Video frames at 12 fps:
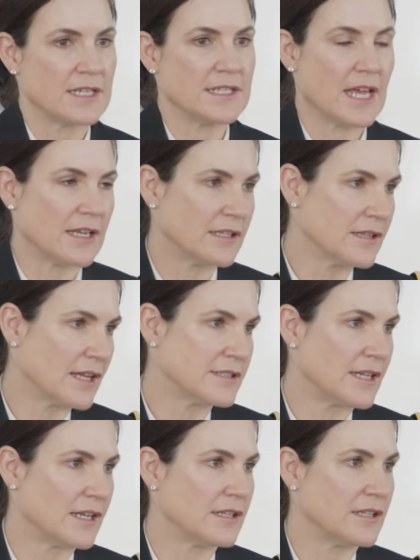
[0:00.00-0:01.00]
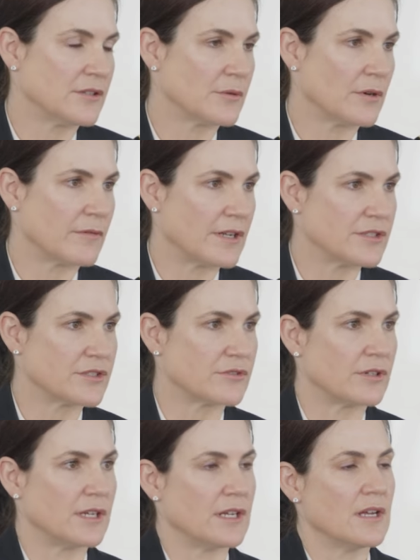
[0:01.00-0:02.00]
getting that data into our
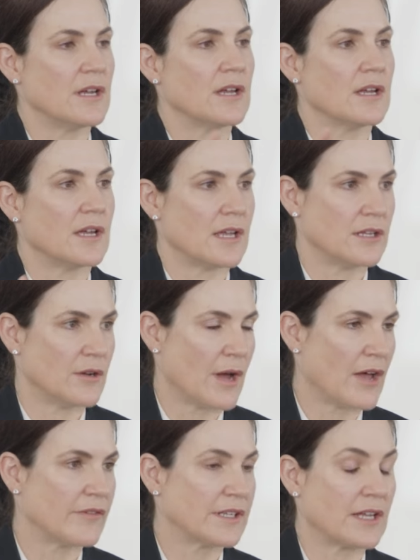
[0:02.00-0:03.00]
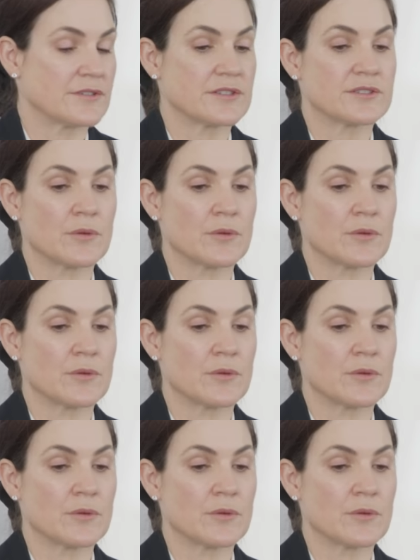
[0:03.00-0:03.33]
registry, you know having analysis.